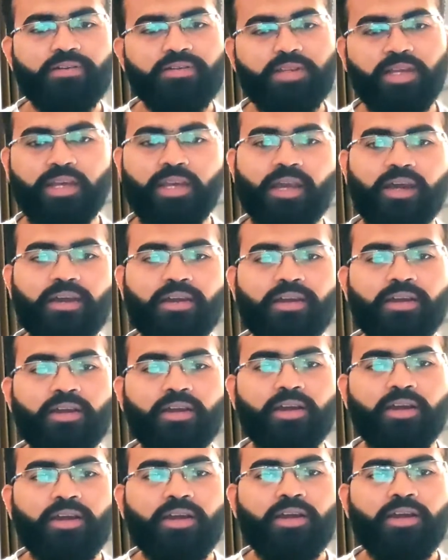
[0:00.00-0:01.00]
Okay.
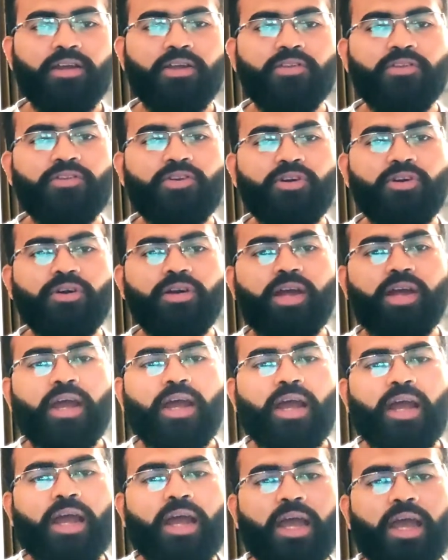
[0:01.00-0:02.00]
So
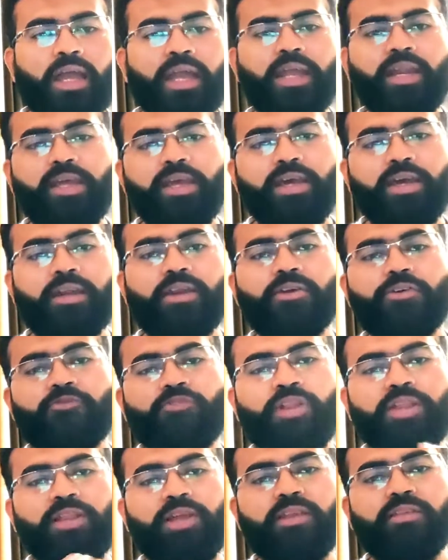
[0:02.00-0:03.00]
again here,
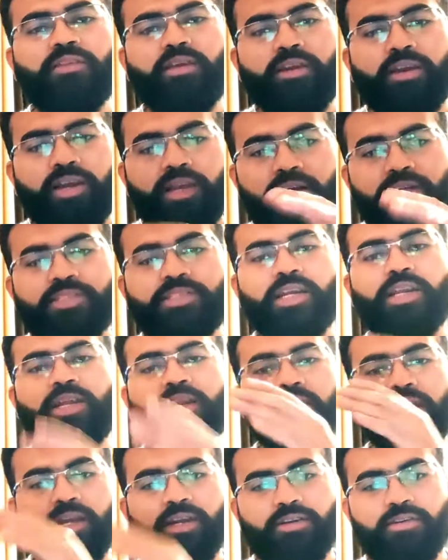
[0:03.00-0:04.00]
when there is a reduction in
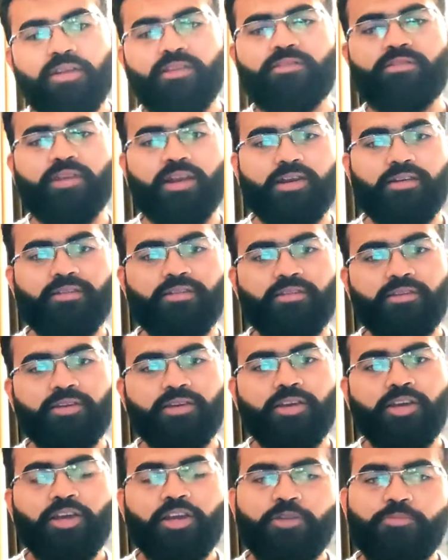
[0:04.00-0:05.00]
interest rates,
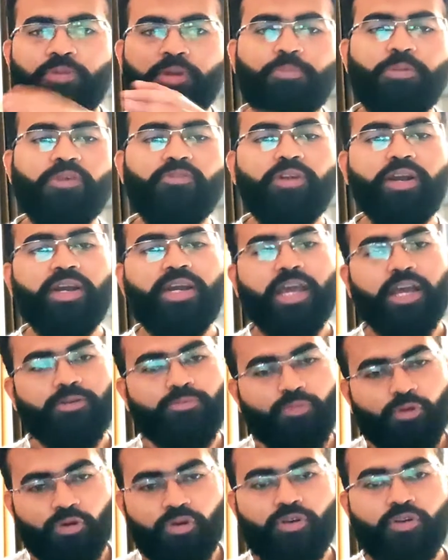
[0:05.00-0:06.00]
people will take
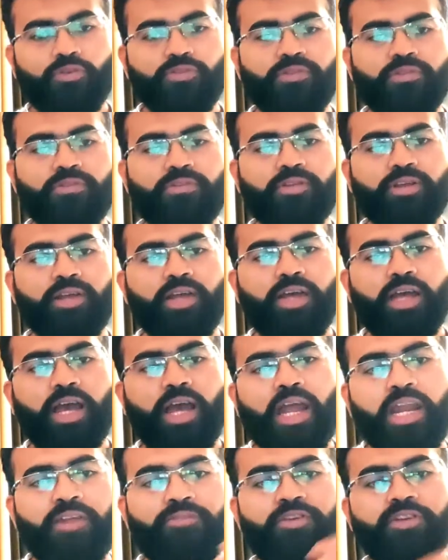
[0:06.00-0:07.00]
more loans
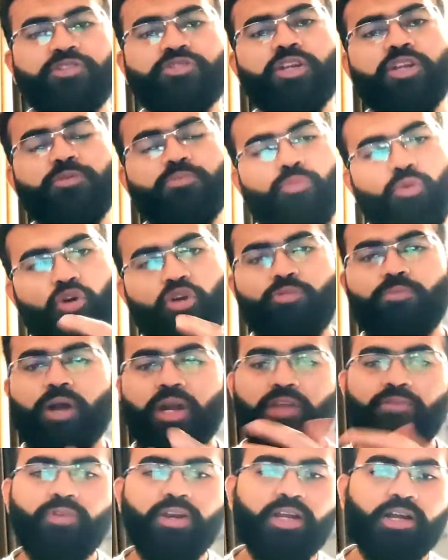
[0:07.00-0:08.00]
and eventually more
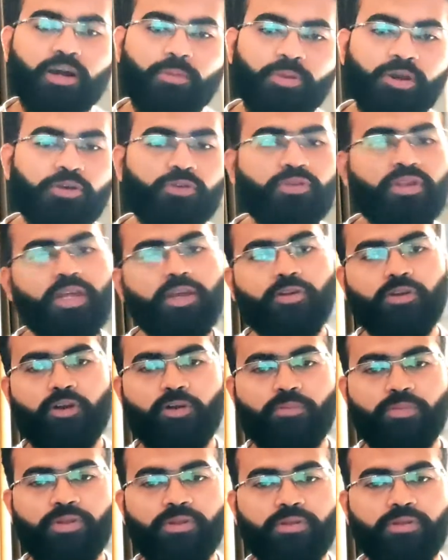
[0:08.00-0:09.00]
money will come into the
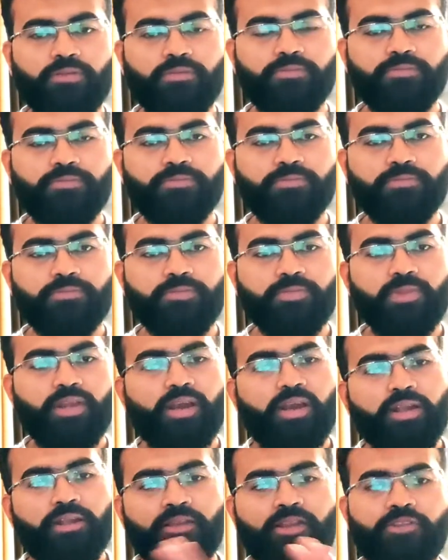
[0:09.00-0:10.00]

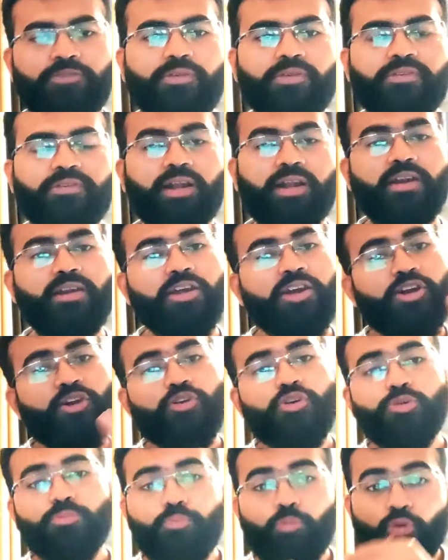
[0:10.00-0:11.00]
economy. This was done
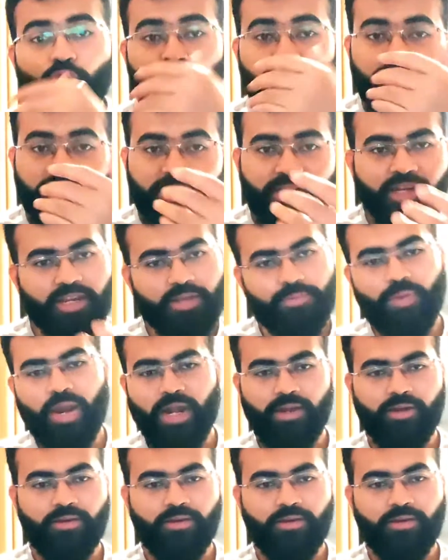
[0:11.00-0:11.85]
to boost the demand.